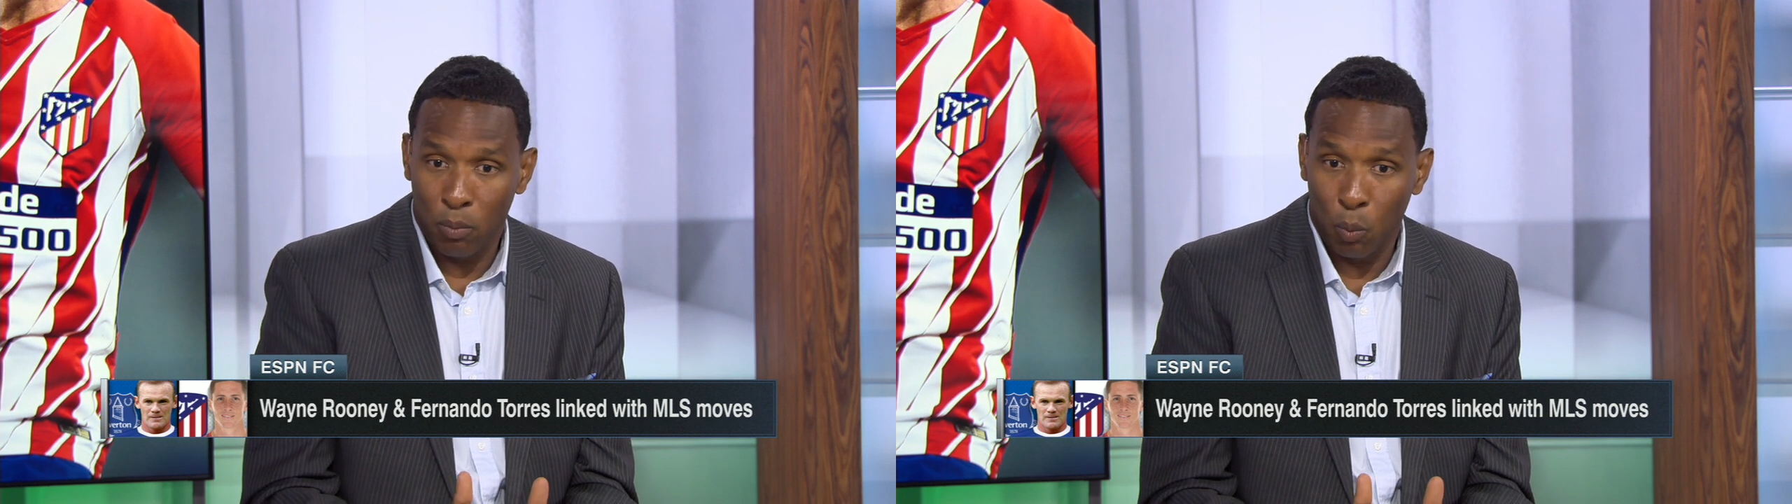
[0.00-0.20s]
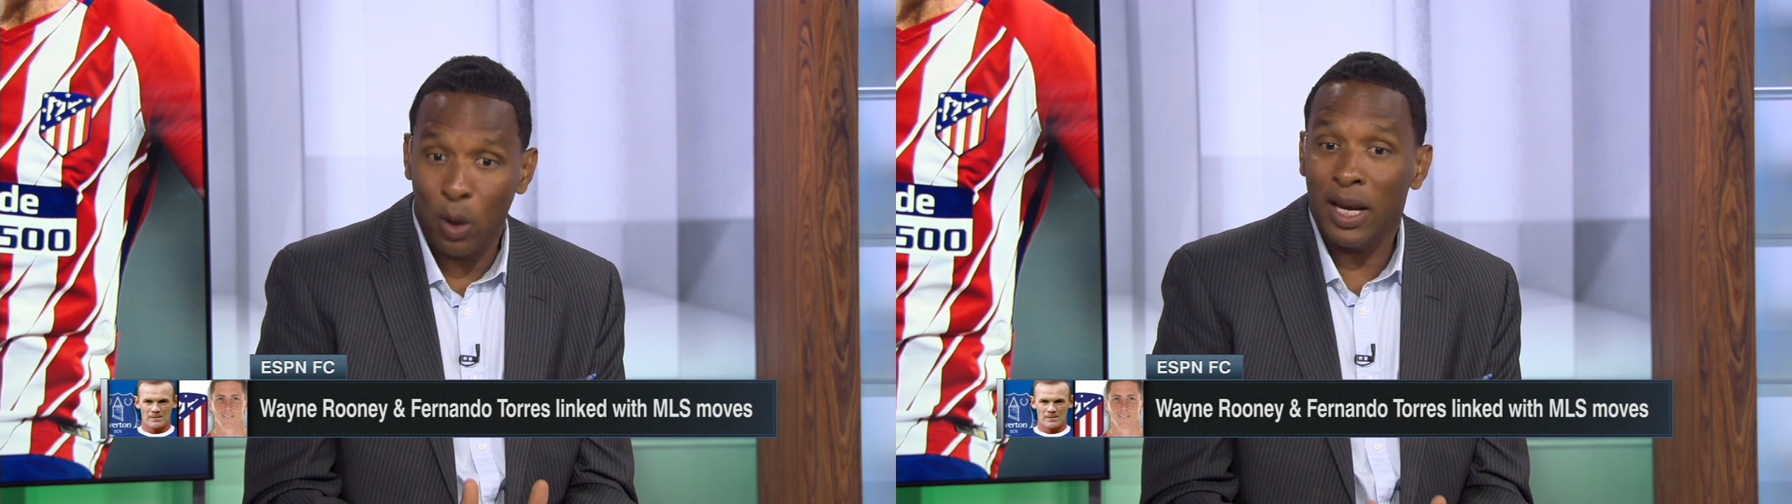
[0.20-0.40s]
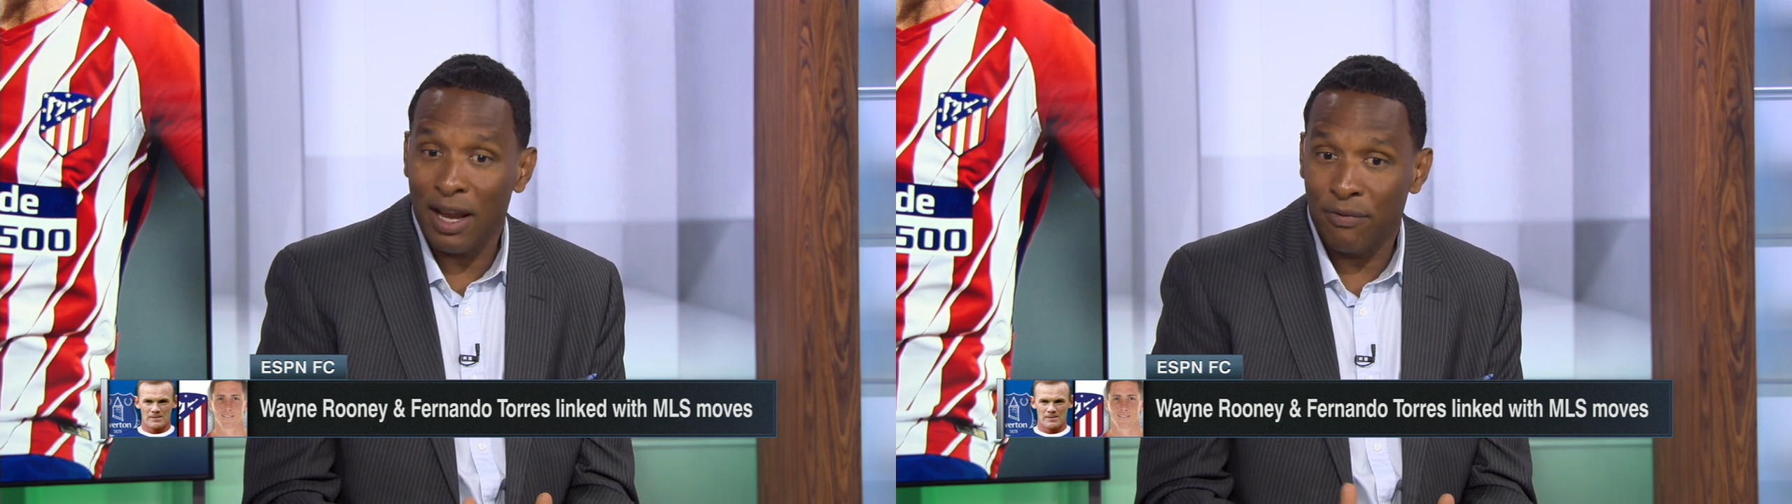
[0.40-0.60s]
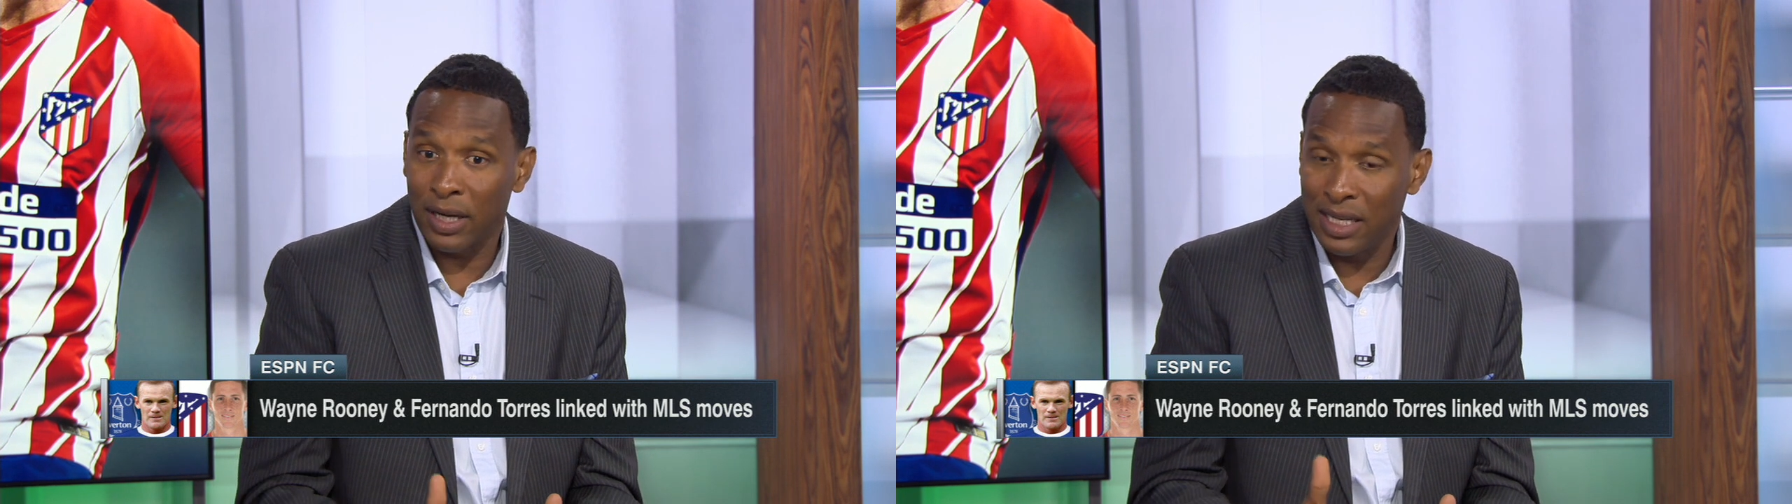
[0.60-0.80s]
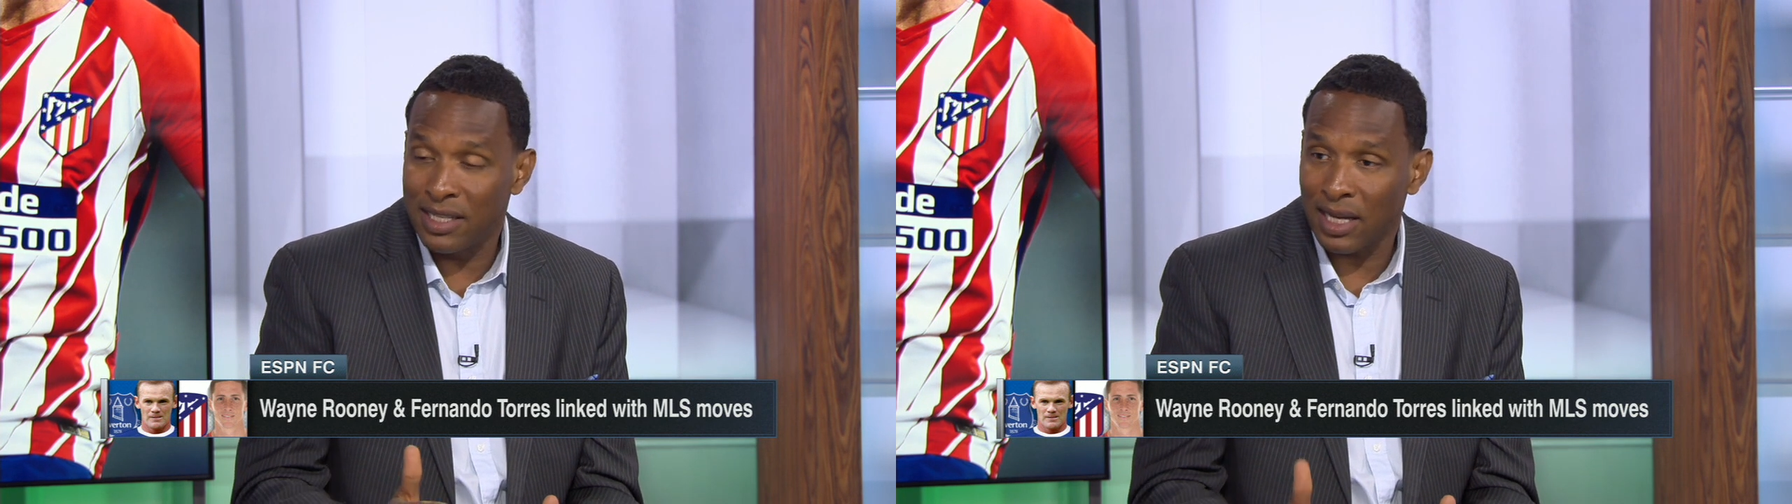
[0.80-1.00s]
whatever
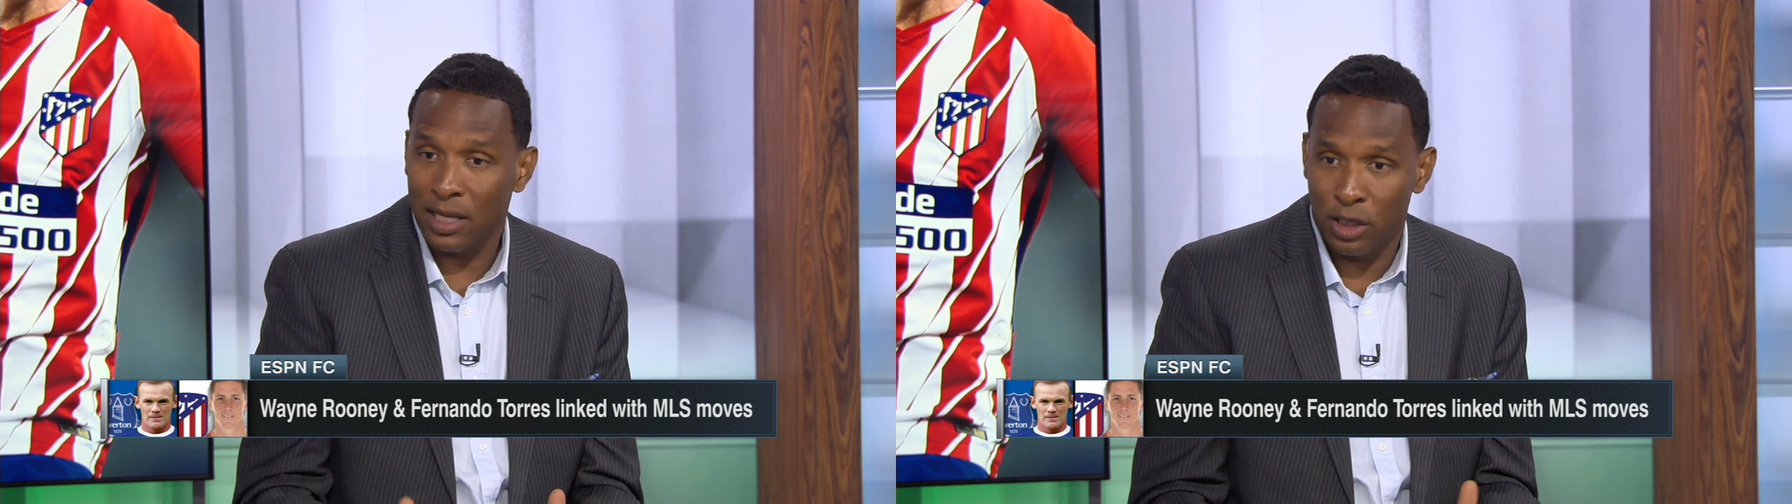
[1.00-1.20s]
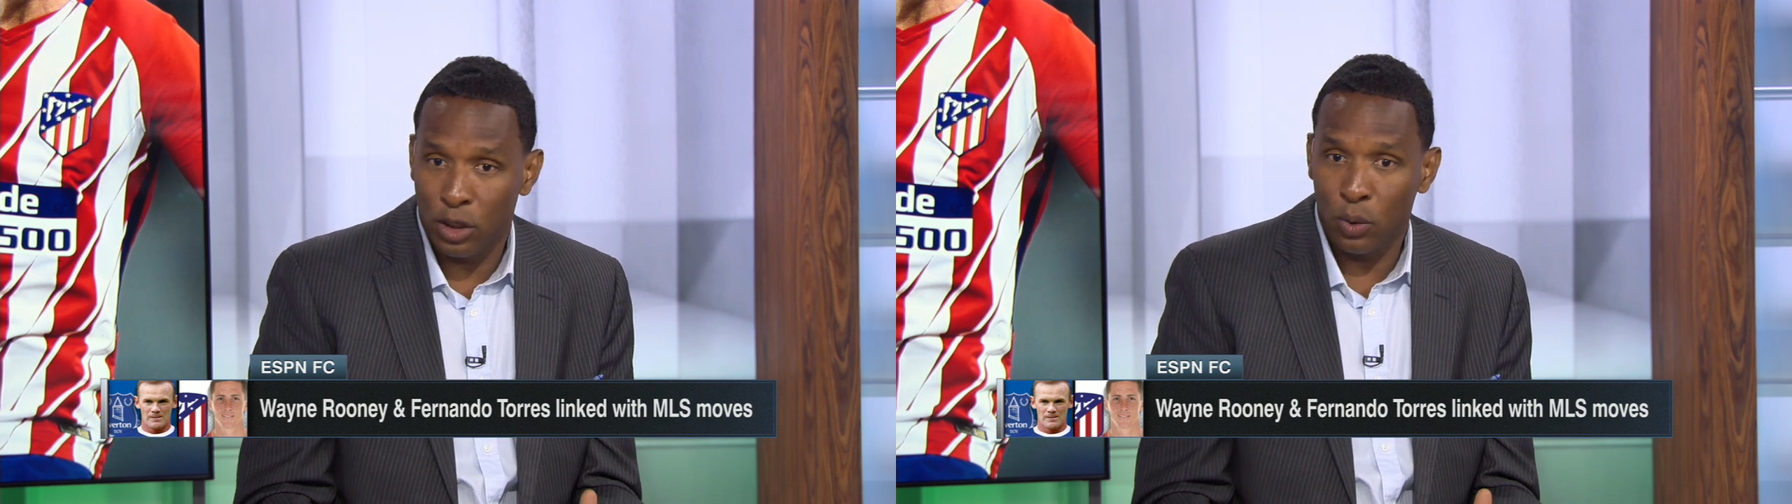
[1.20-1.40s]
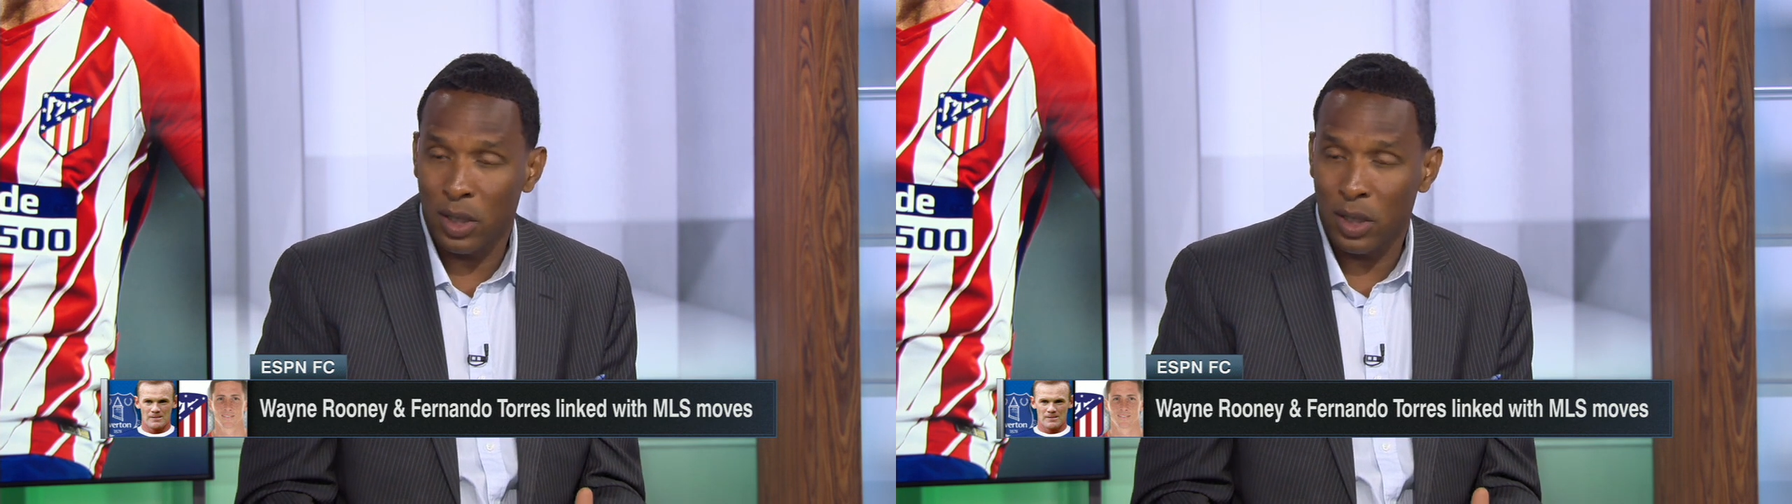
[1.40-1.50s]
he decides to do,